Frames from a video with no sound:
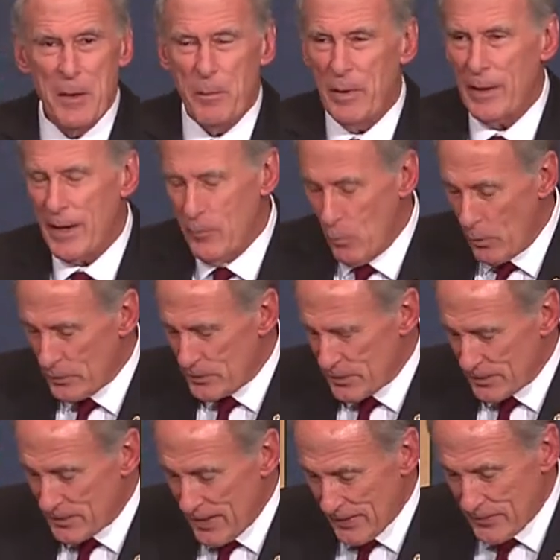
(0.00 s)
but I won't
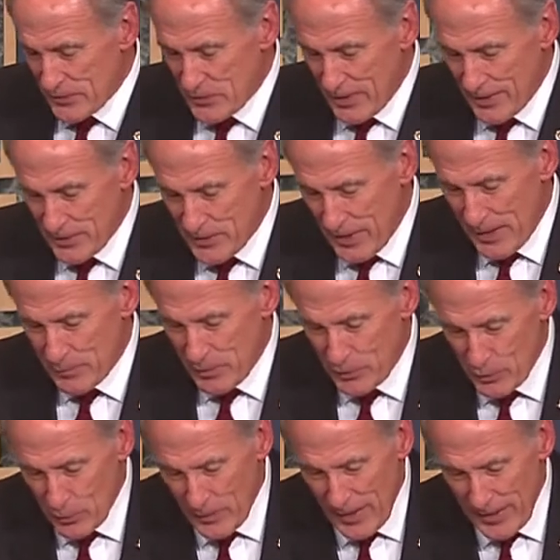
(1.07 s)
take the Senate time to
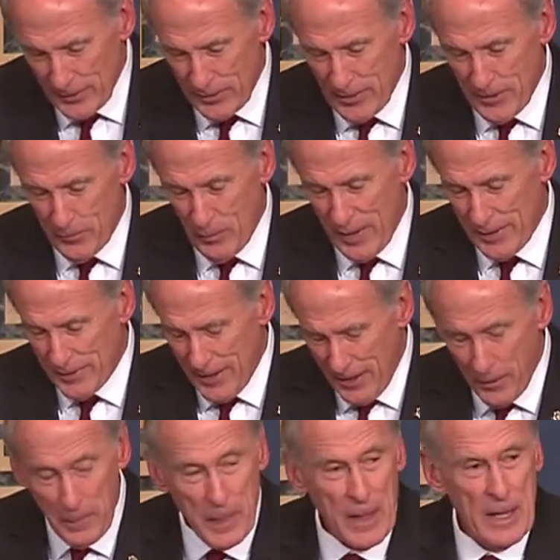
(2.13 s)
do that right
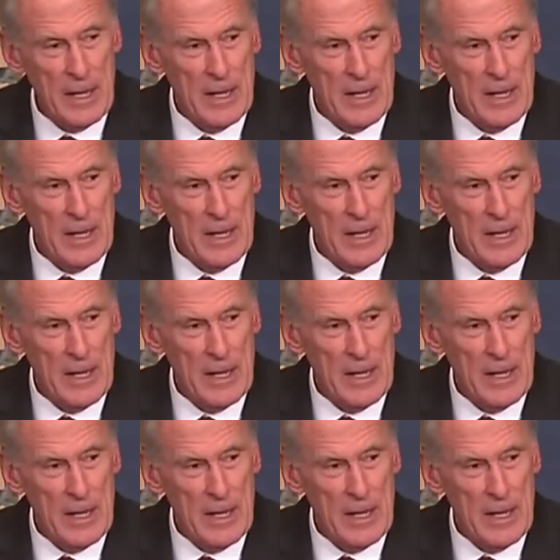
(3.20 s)
now.